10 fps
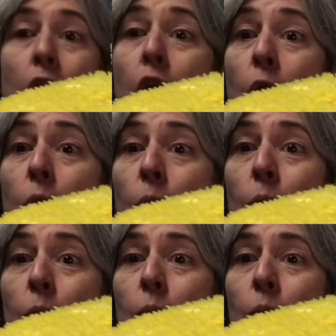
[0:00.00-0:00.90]
Oh,
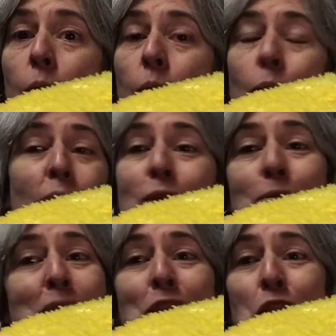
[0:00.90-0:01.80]

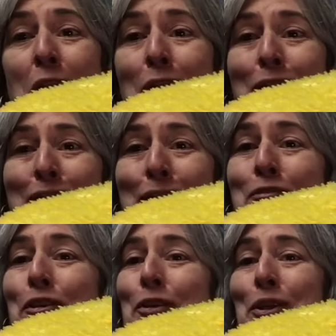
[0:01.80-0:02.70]
welcome to the channel.
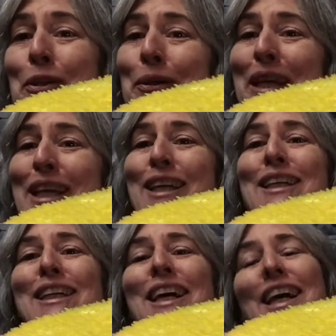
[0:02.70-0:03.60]
If you're new here,